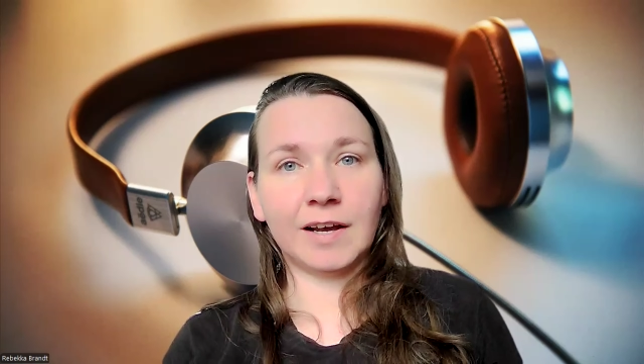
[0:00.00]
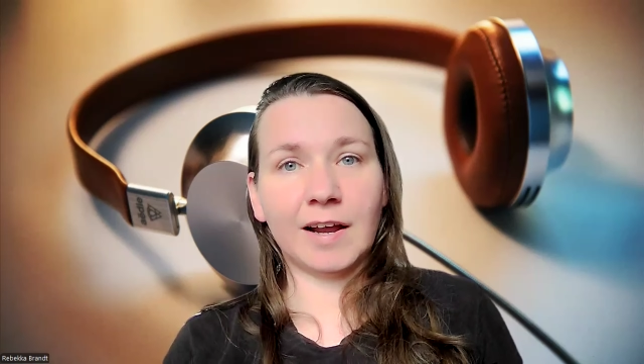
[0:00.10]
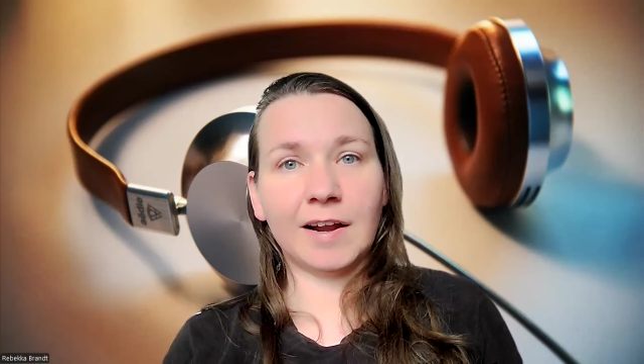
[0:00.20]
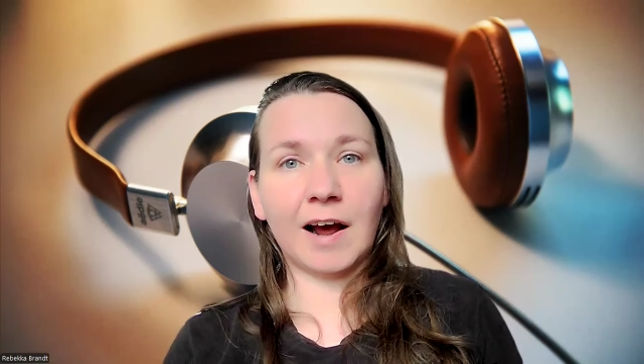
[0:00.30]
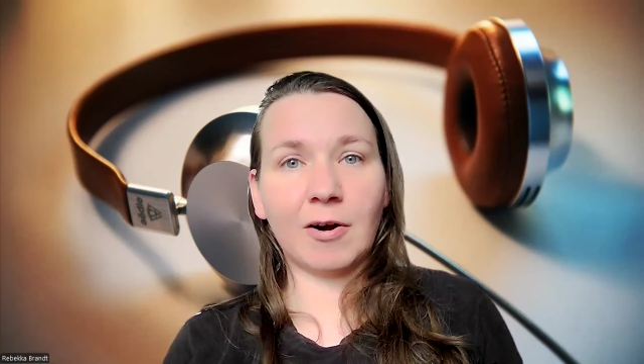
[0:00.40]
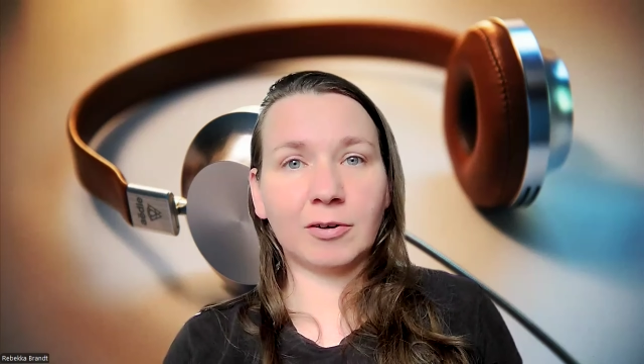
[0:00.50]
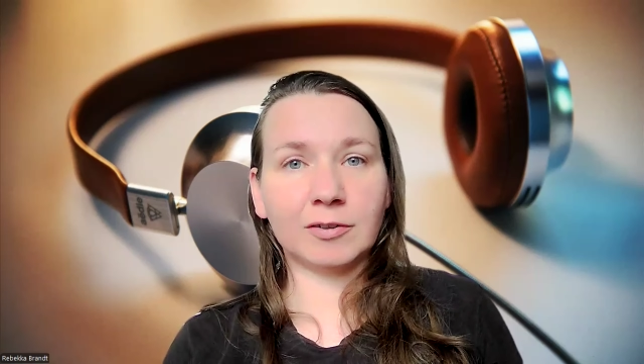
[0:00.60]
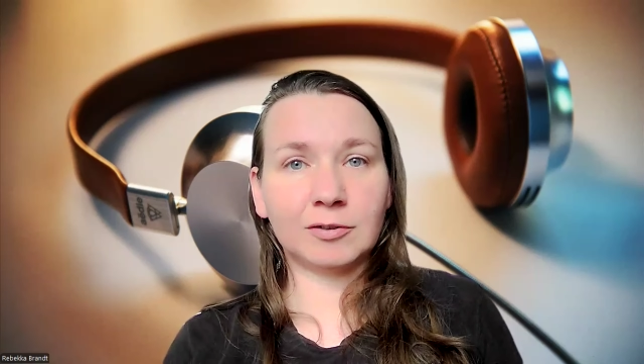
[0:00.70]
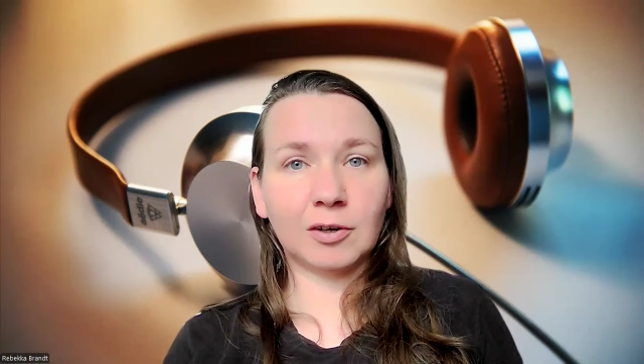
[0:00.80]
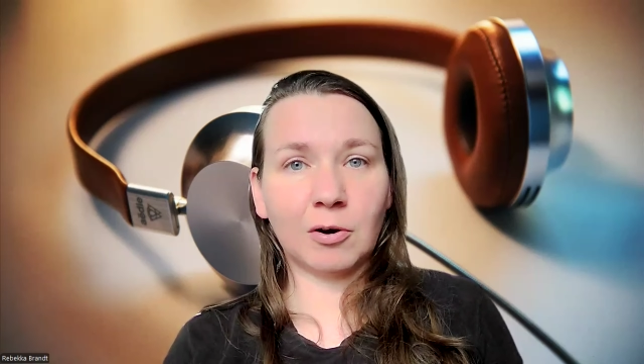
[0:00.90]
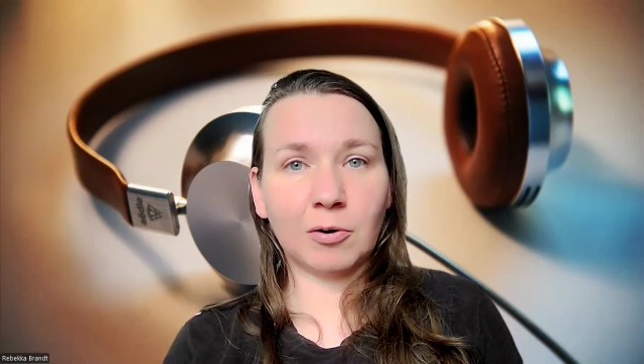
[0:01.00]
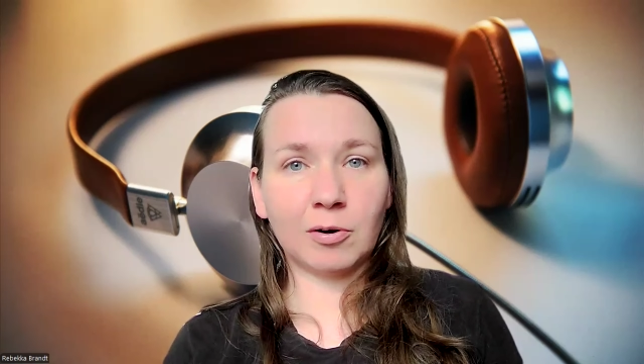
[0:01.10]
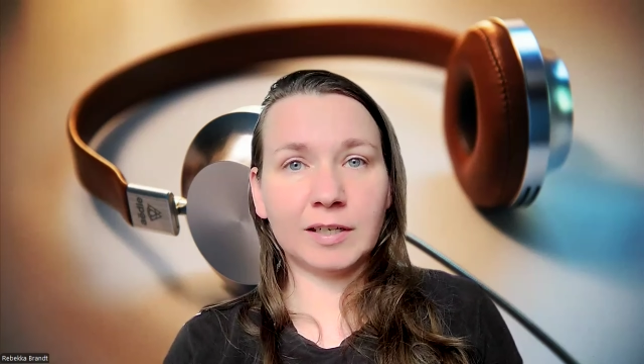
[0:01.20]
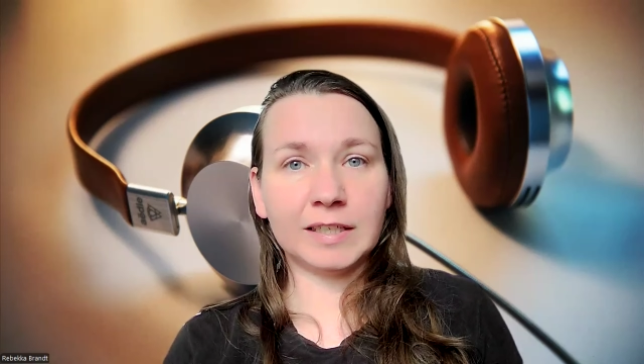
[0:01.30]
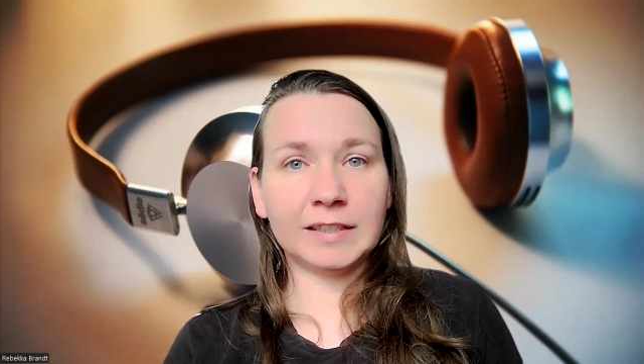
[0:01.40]
And our
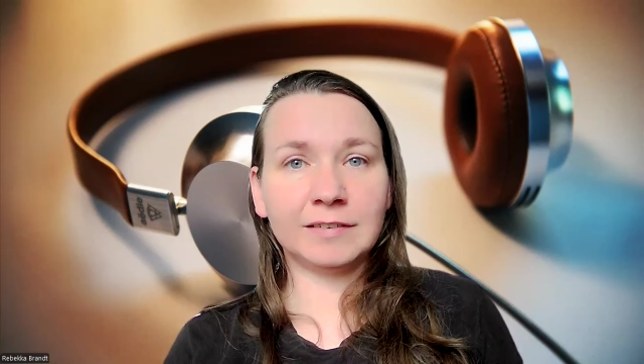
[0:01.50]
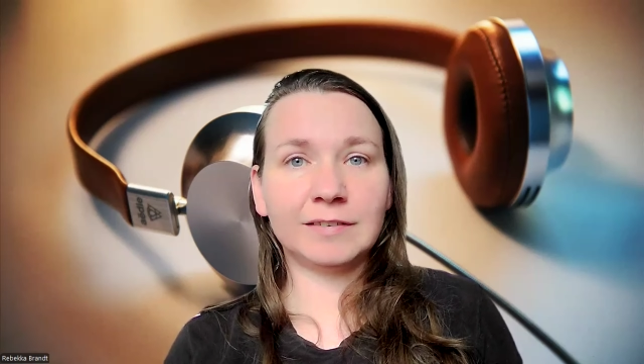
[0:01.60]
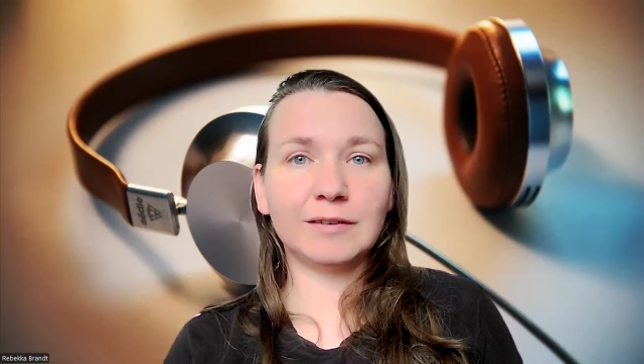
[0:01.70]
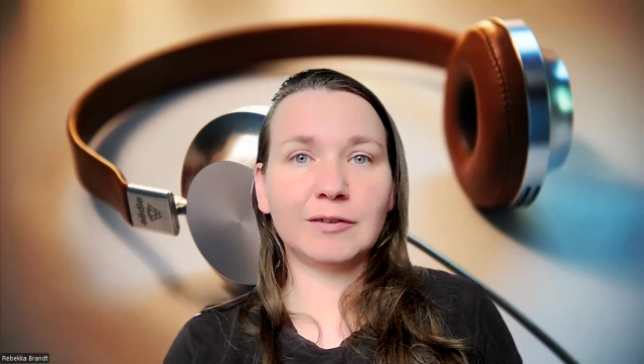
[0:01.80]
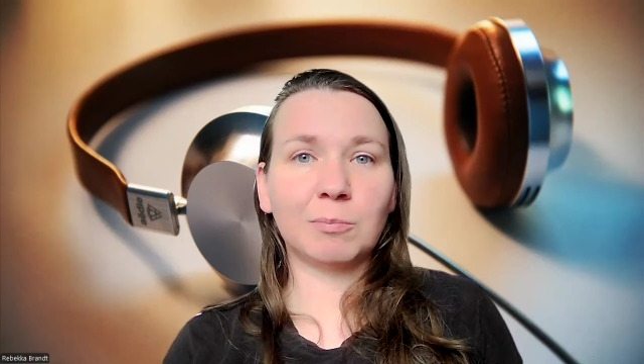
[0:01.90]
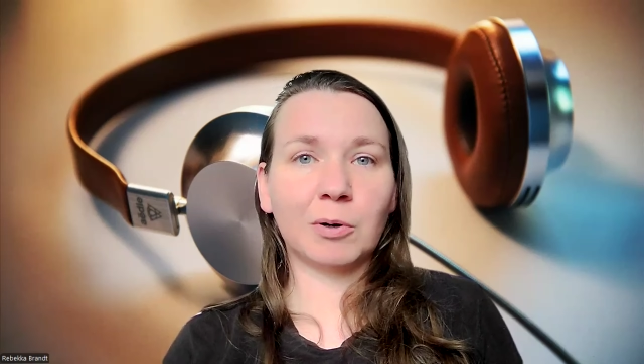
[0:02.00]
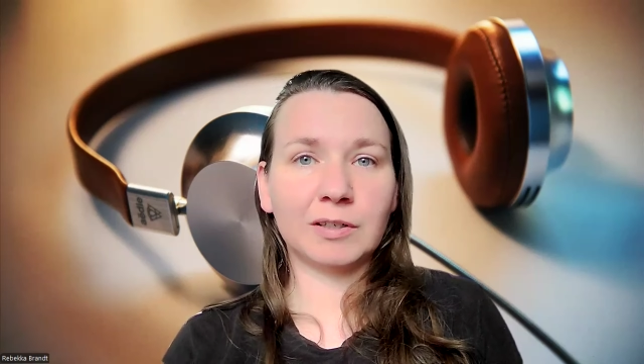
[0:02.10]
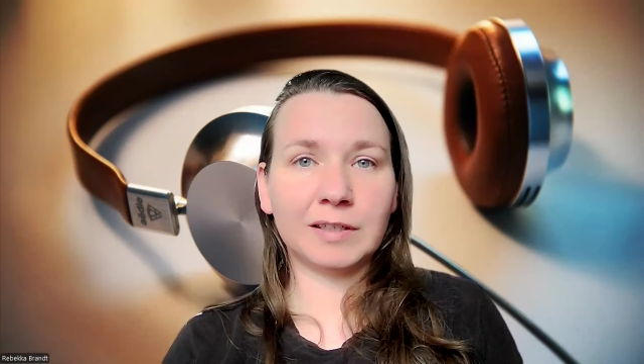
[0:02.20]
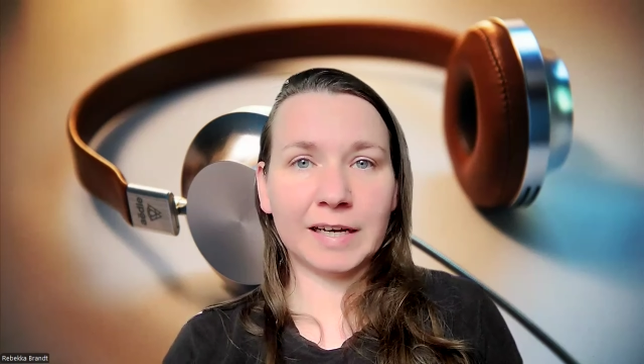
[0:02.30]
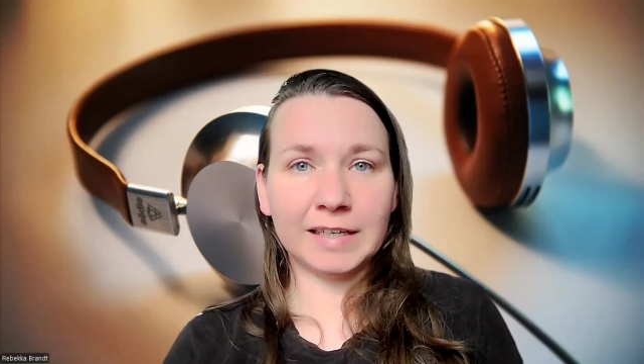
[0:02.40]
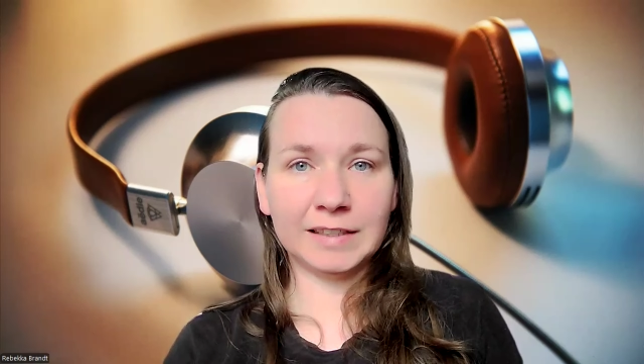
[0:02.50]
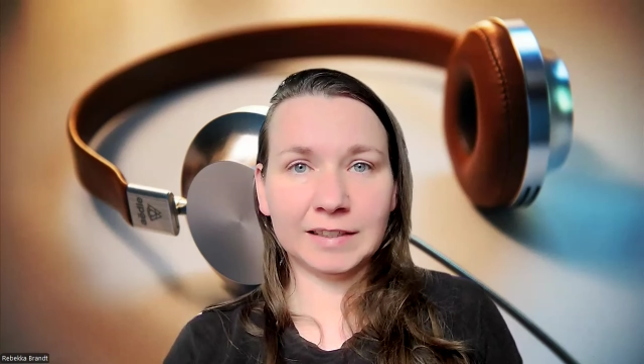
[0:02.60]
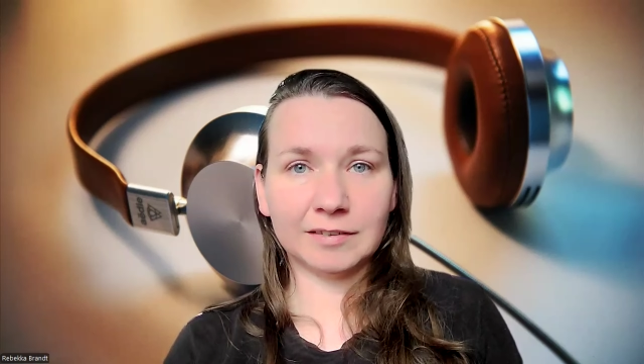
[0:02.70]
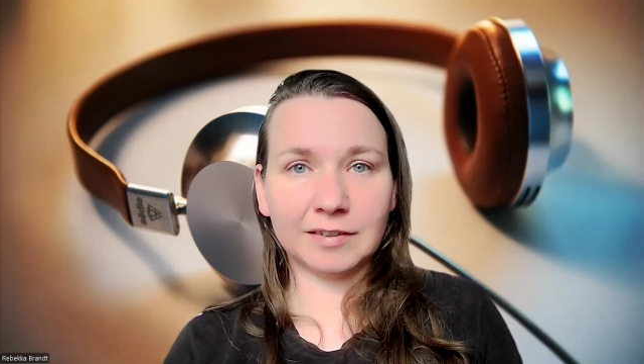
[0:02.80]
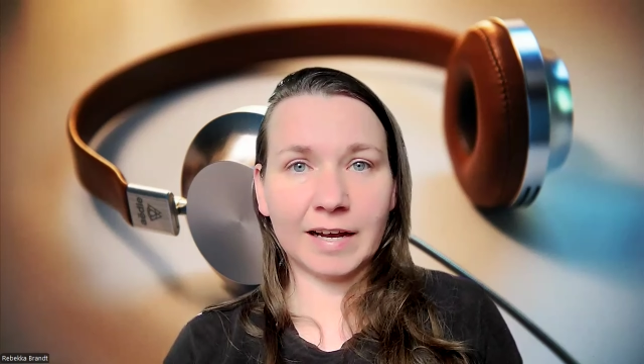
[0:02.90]
soul is spontaneous.